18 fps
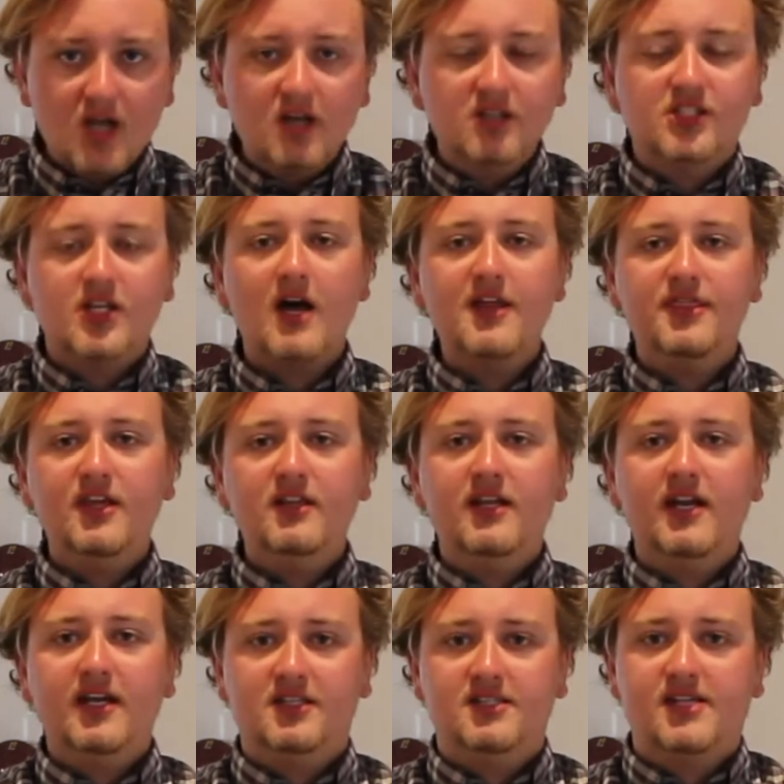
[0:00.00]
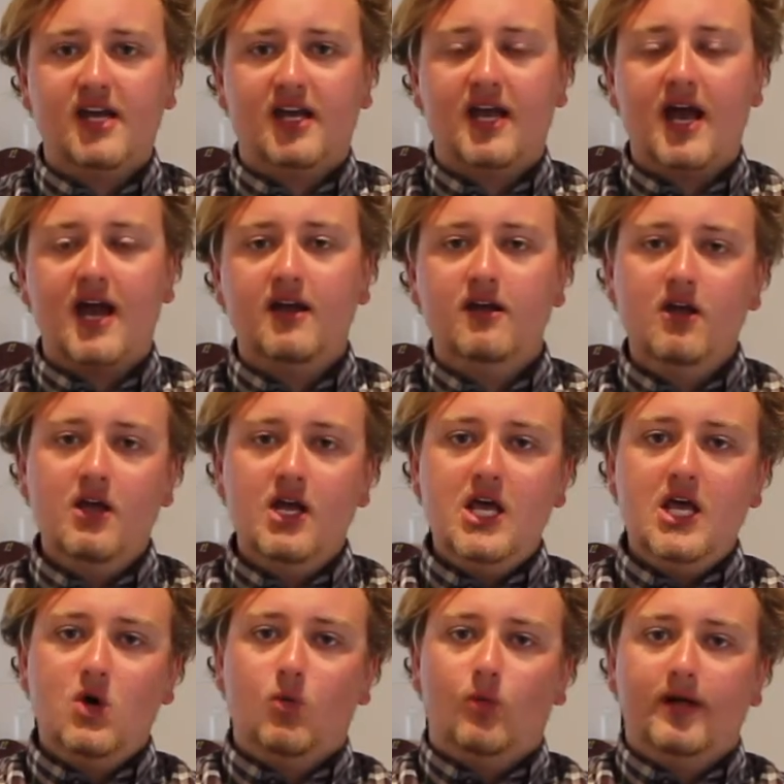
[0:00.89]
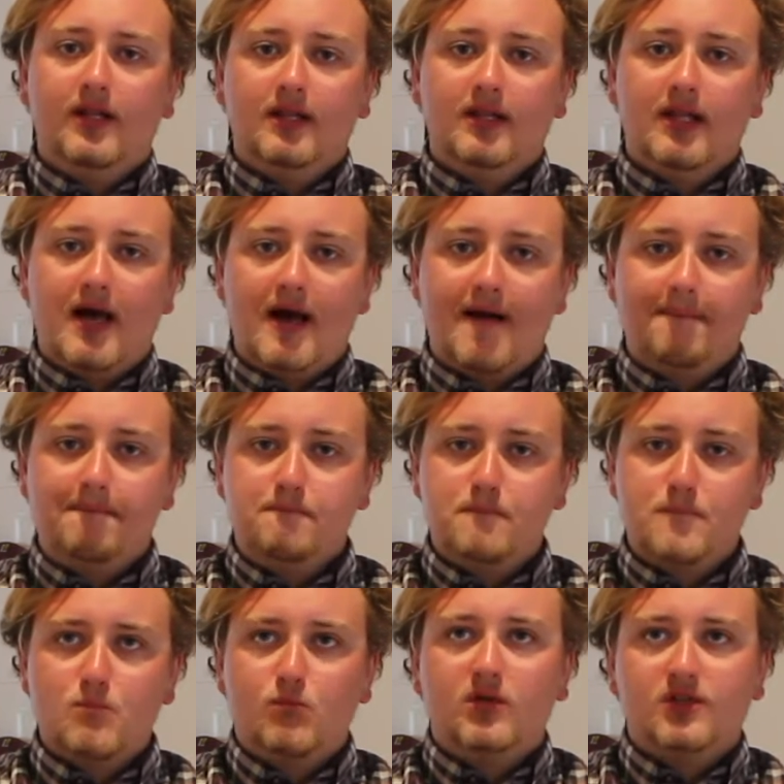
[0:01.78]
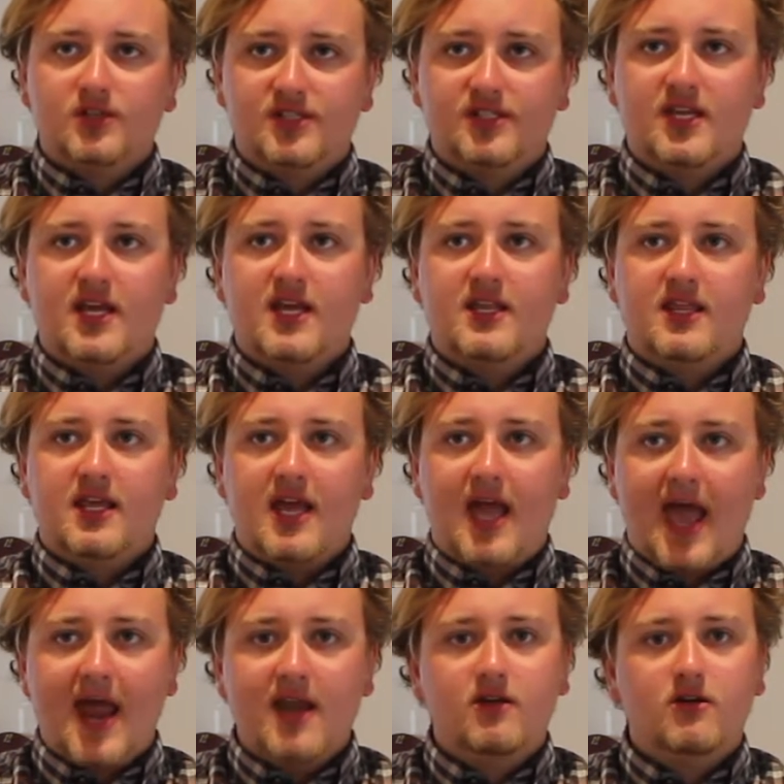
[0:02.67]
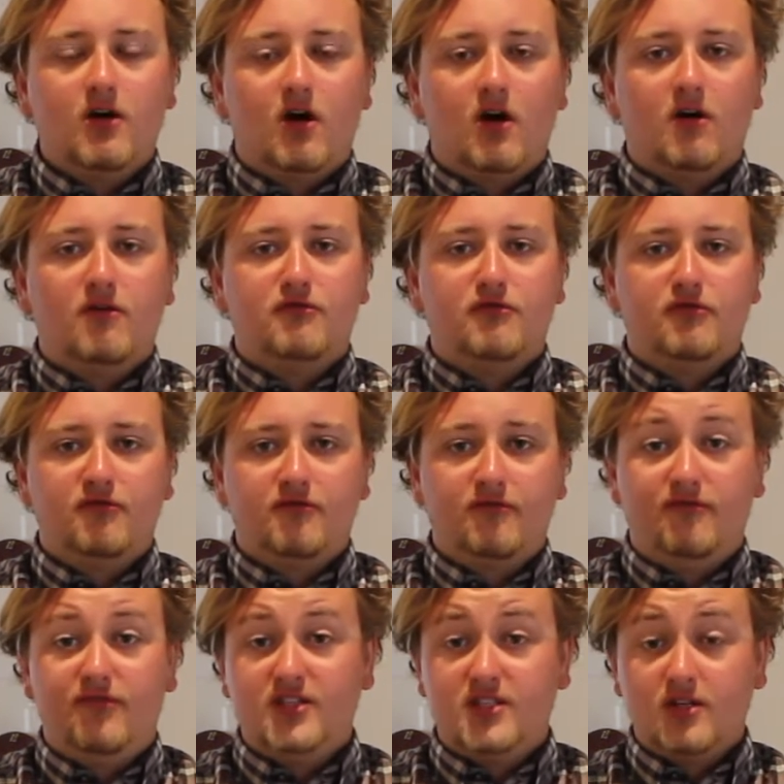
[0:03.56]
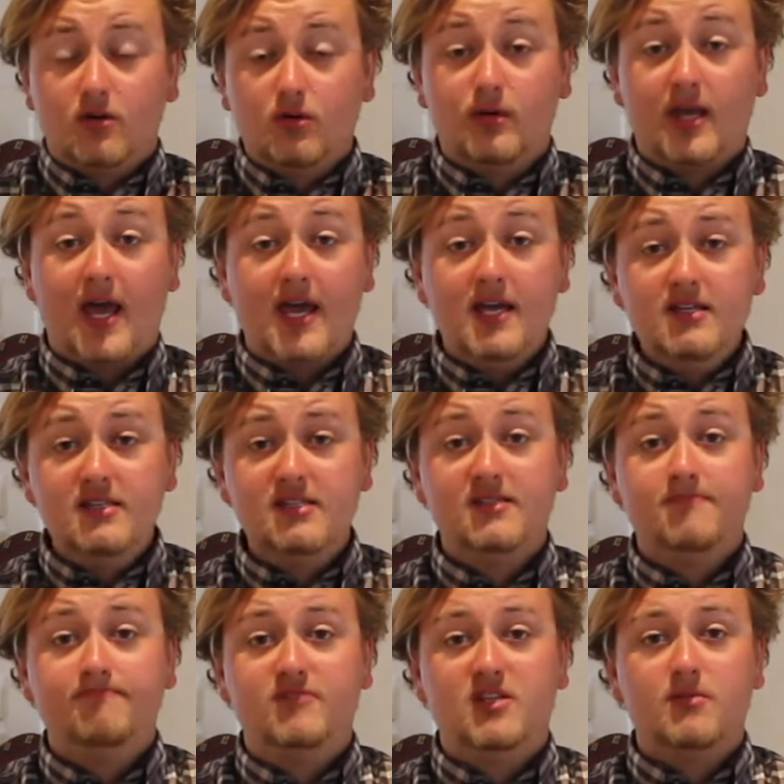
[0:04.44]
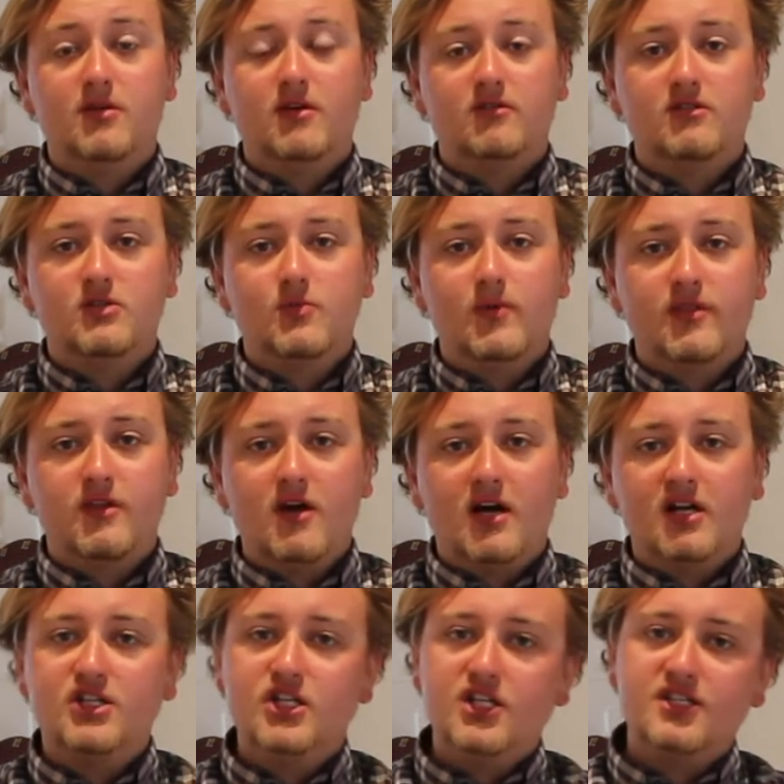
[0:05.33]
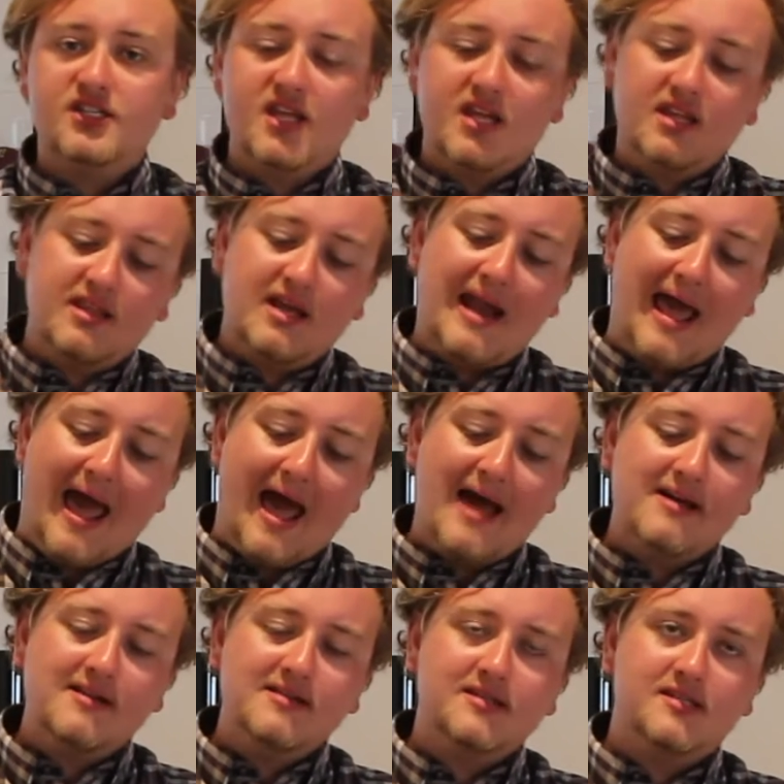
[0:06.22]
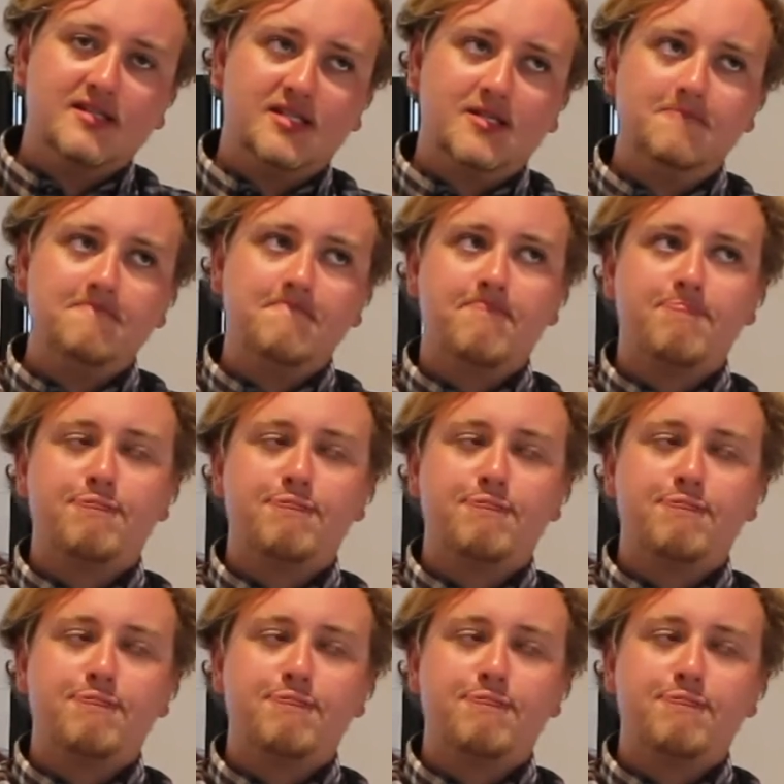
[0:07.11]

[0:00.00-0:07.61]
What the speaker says: So I think the next decade we'll see the end of physical keys, to be honest with you. I just think that as